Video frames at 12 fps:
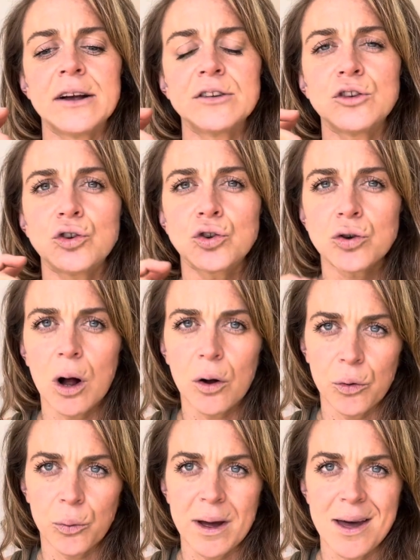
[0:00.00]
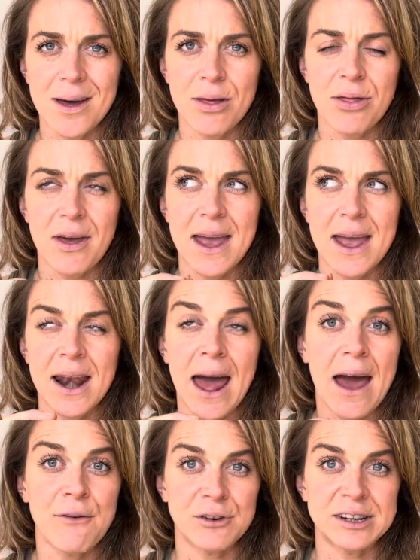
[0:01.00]
struggle with in
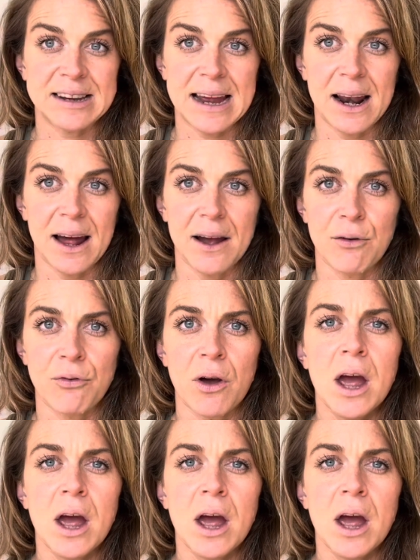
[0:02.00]
everyday life.